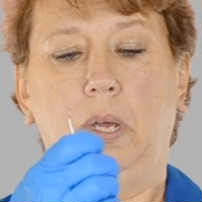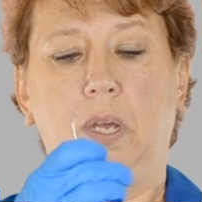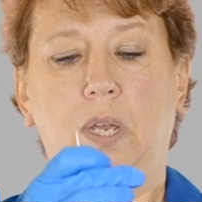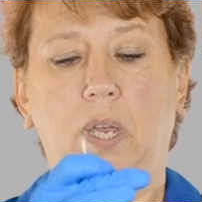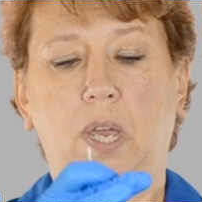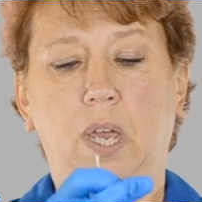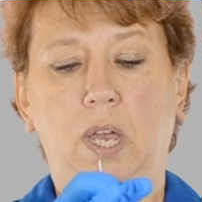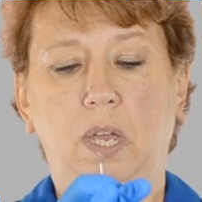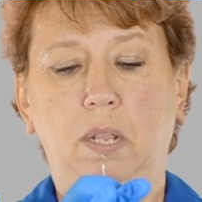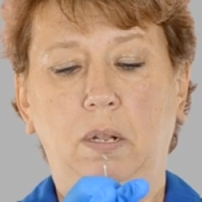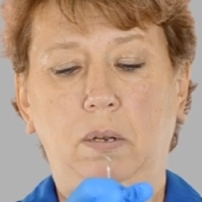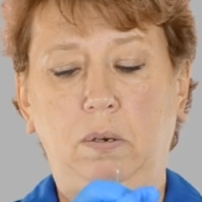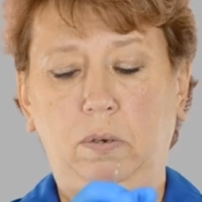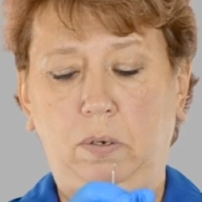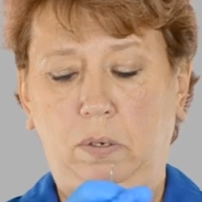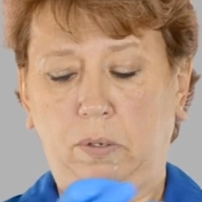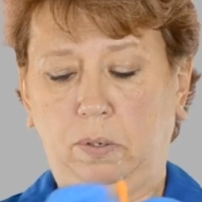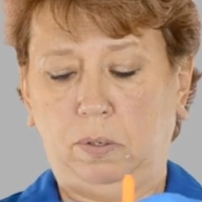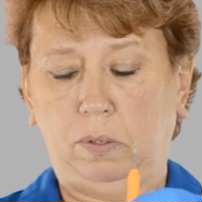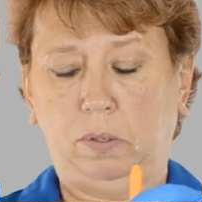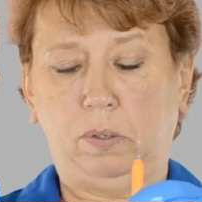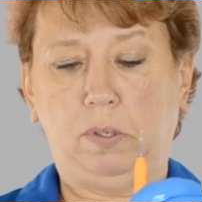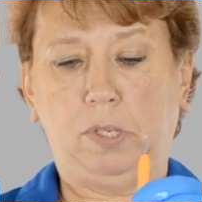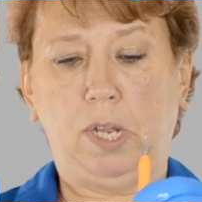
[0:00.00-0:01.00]
Again,
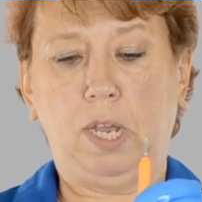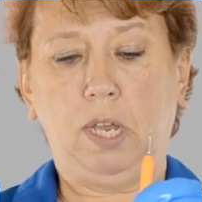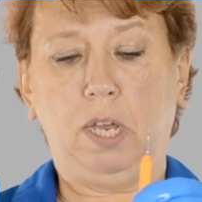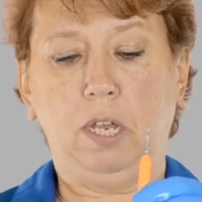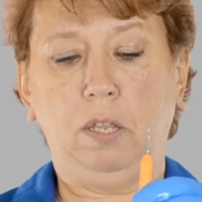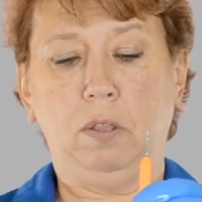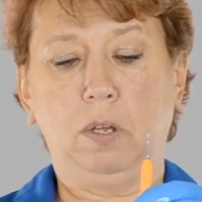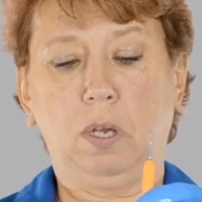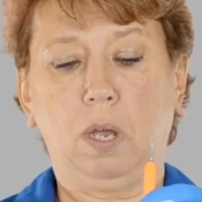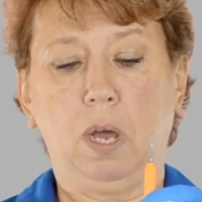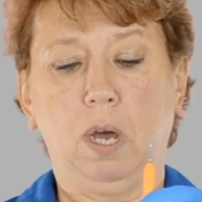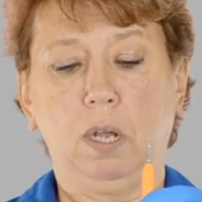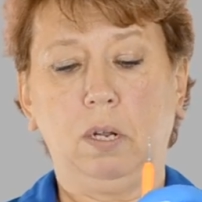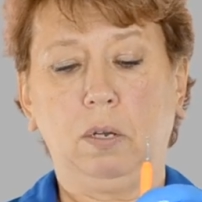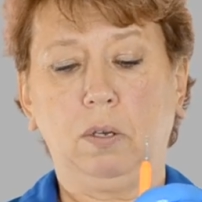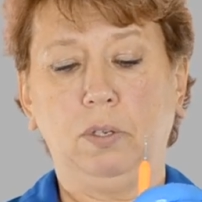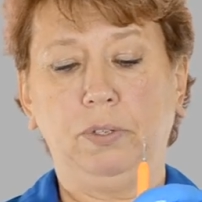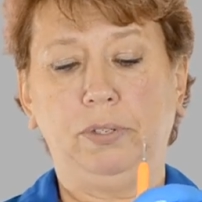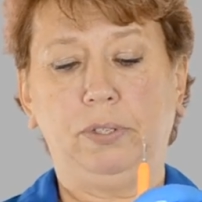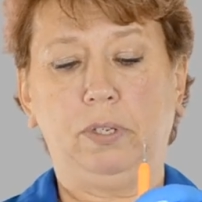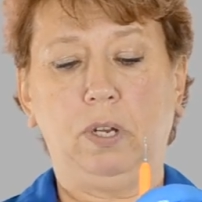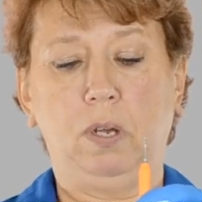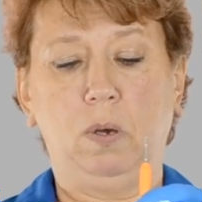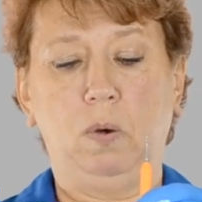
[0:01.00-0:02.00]
taking the
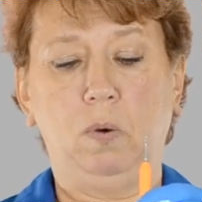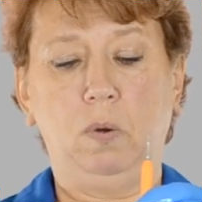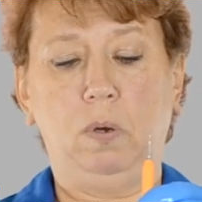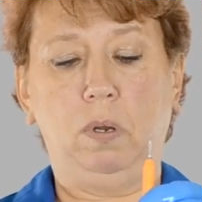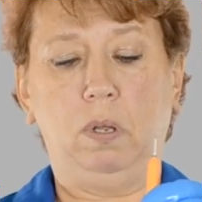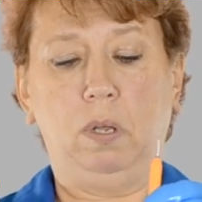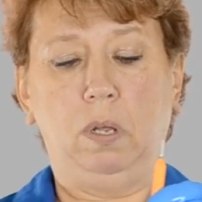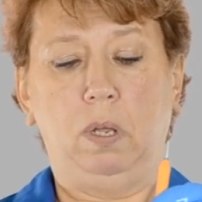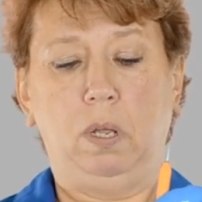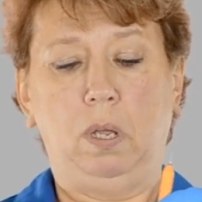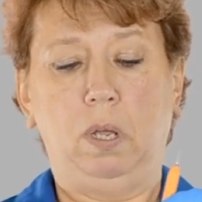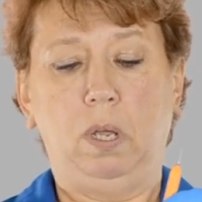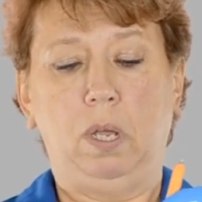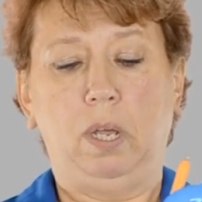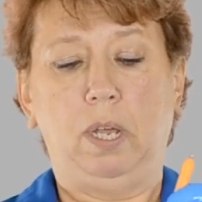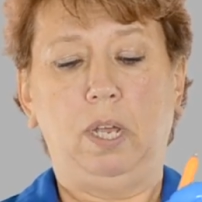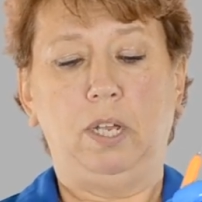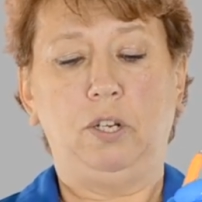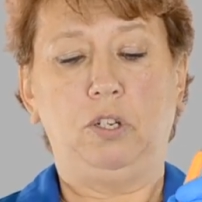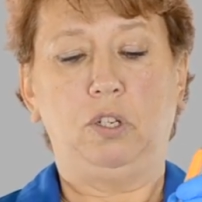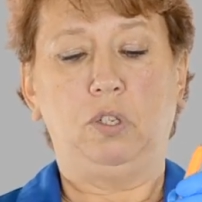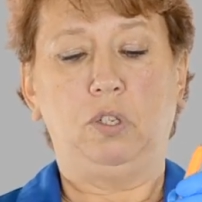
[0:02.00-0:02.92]
conical stone and